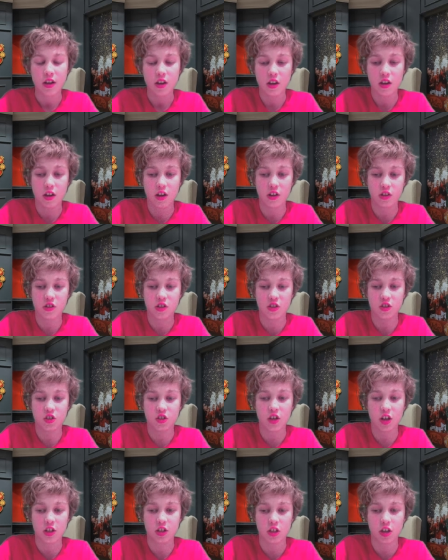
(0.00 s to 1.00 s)
Uh, to
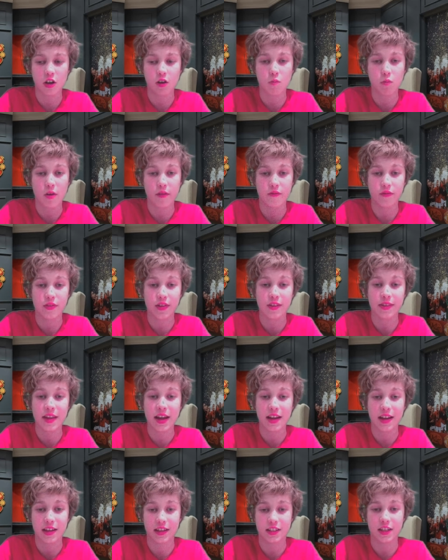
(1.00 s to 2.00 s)
shut up with the
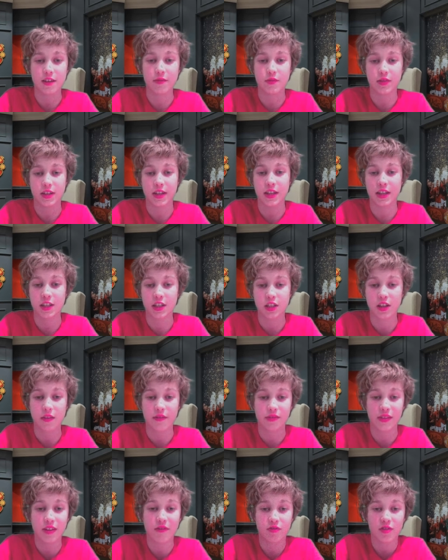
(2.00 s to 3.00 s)
negativity and
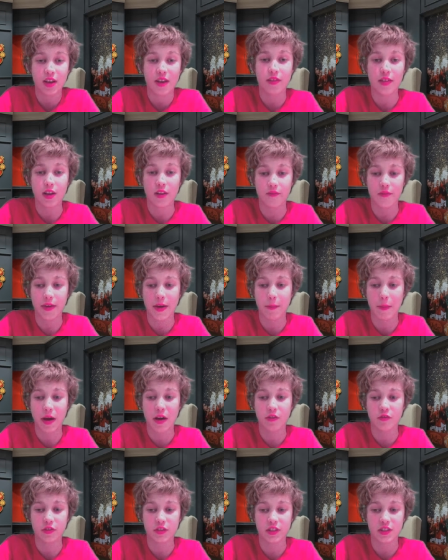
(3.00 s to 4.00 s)
stuff. They've said nothing
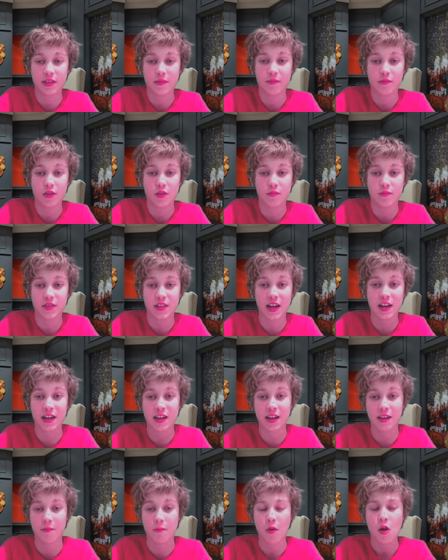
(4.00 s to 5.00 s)
about them
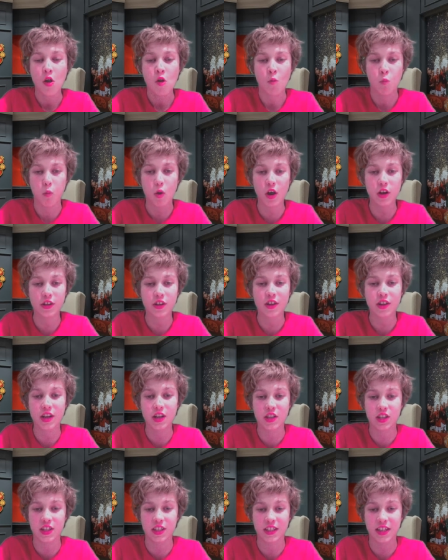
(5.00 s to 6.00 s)
sacking him. Why don't
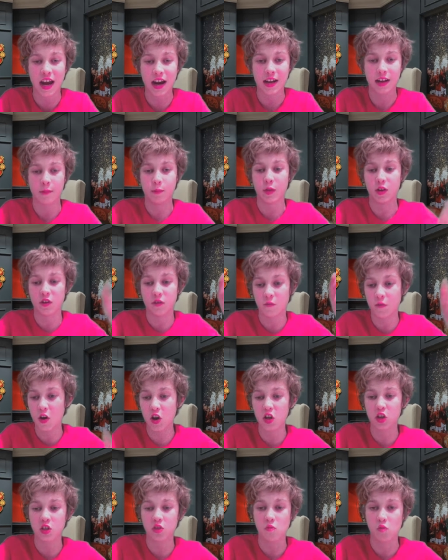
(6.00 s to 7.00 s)
you just sack him? Because
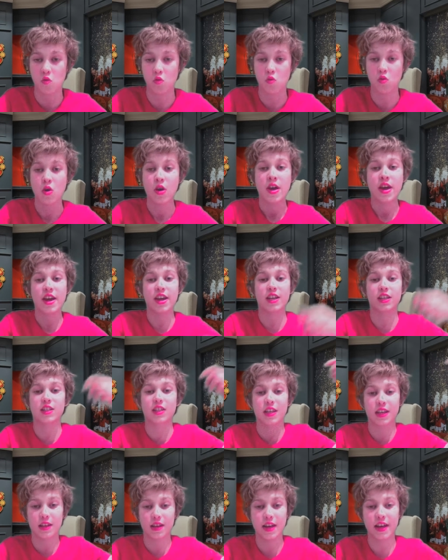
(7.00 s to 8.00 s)
first of all, it's
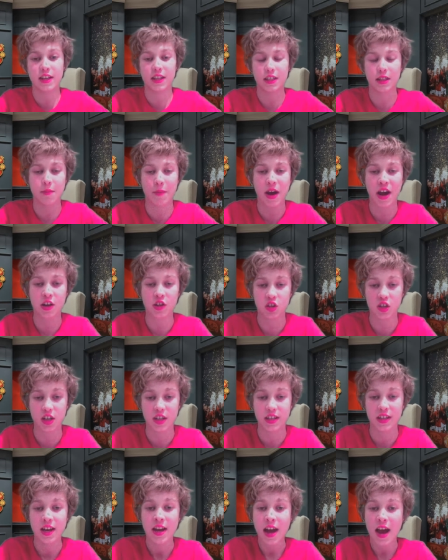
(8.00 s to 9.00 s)
the it's the
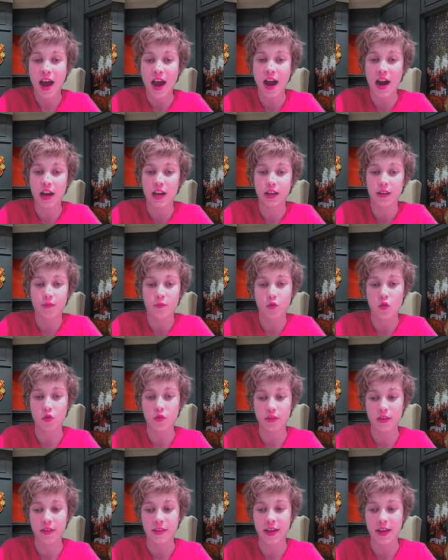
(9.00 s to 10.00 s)
matches, and you've
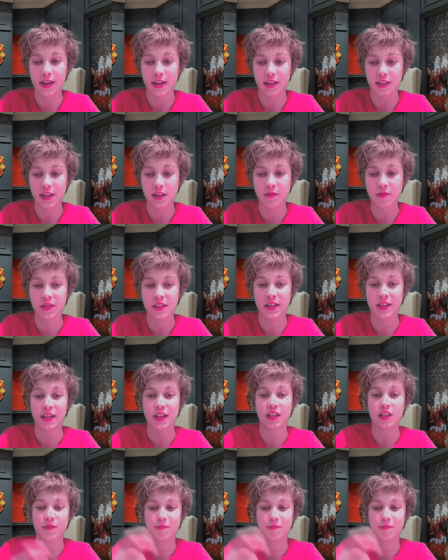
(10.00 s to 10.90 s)
got the negativity. That's